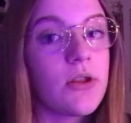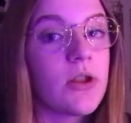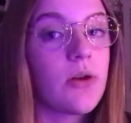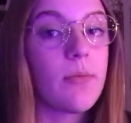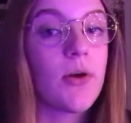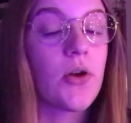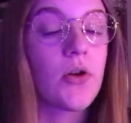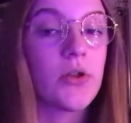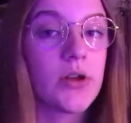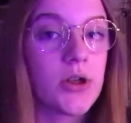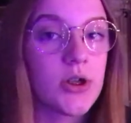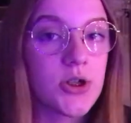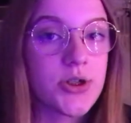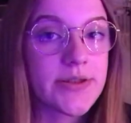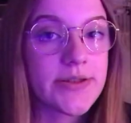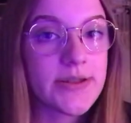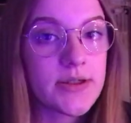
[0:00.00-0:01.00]
a little bit earlier
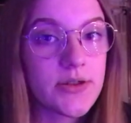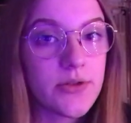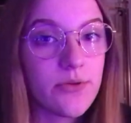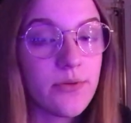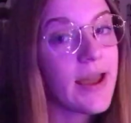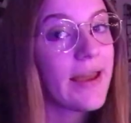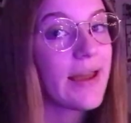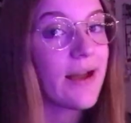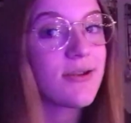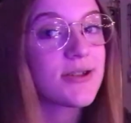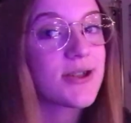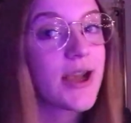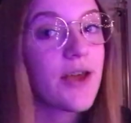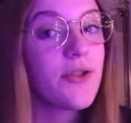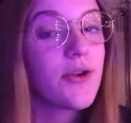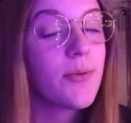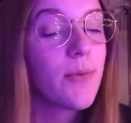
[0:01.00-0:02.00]
just to hang out
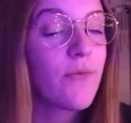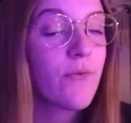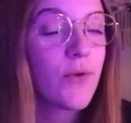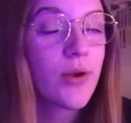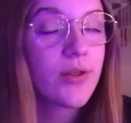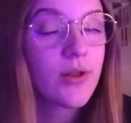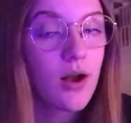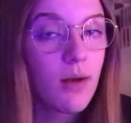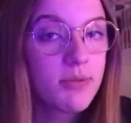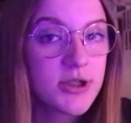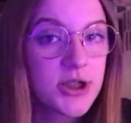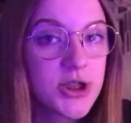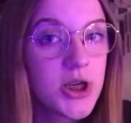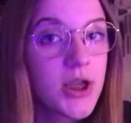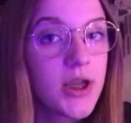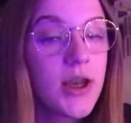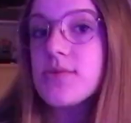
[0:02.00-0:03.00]
together before the
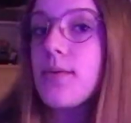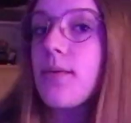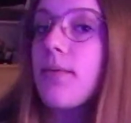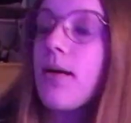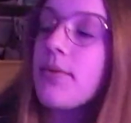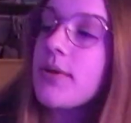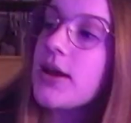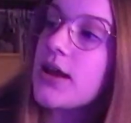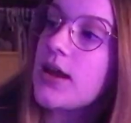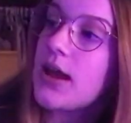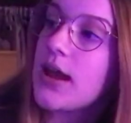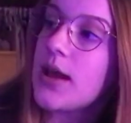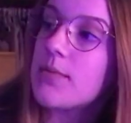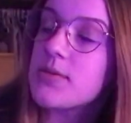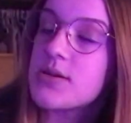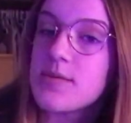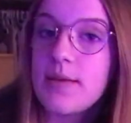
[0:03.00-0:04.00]
competition. So we're probably gonna
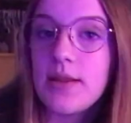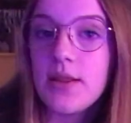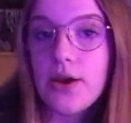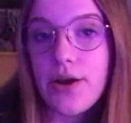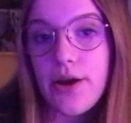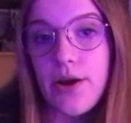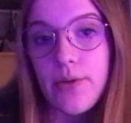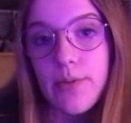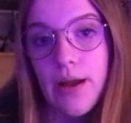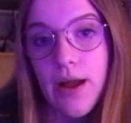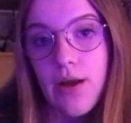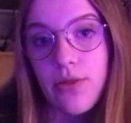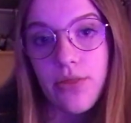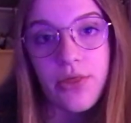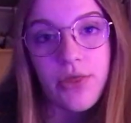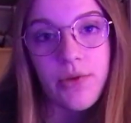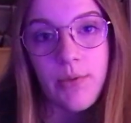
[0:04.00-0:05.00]
aim to be there
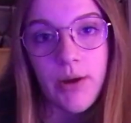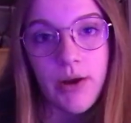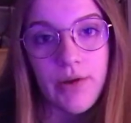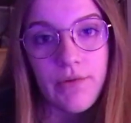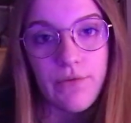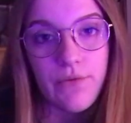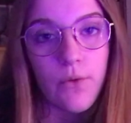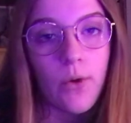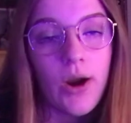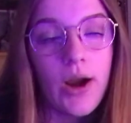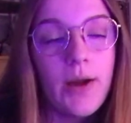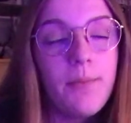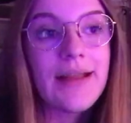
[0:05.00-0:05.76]
around 3 or 4.